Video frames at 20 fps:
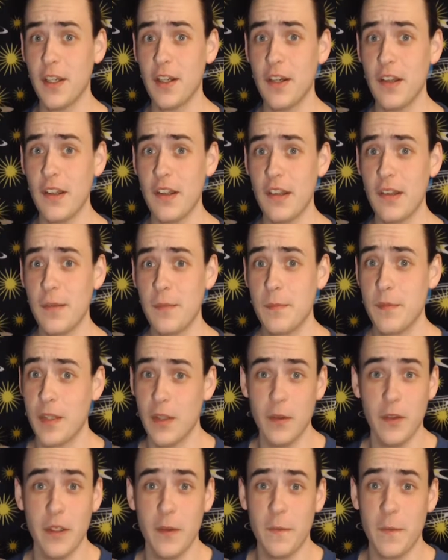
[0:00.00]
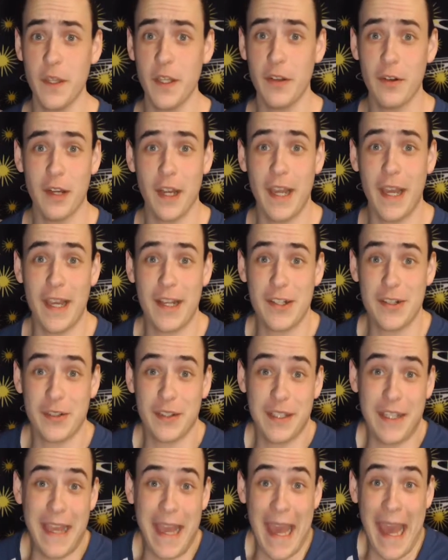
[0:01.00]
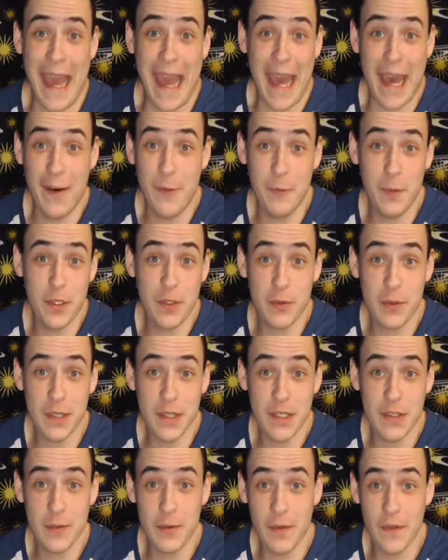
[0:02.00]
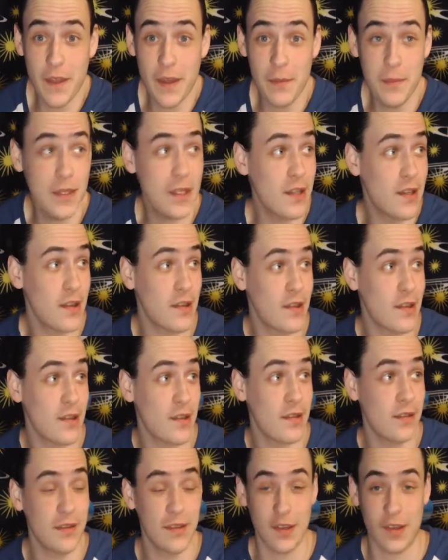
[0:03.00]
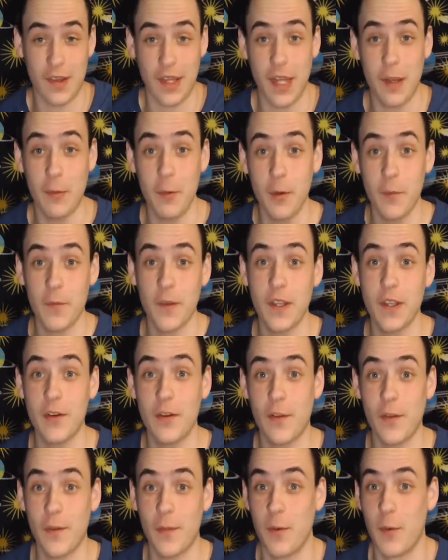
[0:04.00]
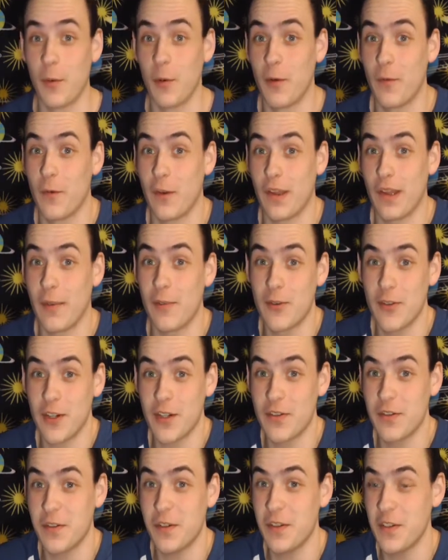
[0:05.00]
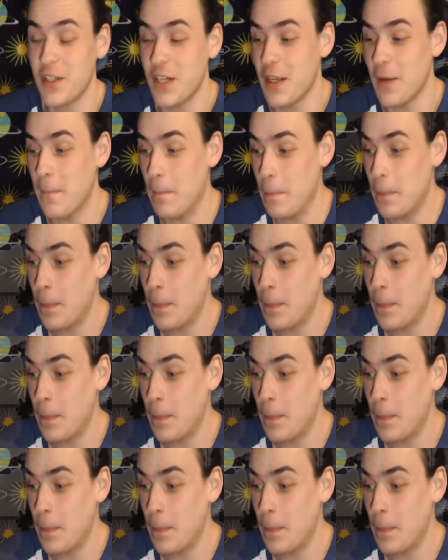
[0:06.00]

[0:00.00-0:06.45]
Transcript: honest, the only figure I actually have between the two of them is the Skywarp figures from the War for Cybertron trilogy,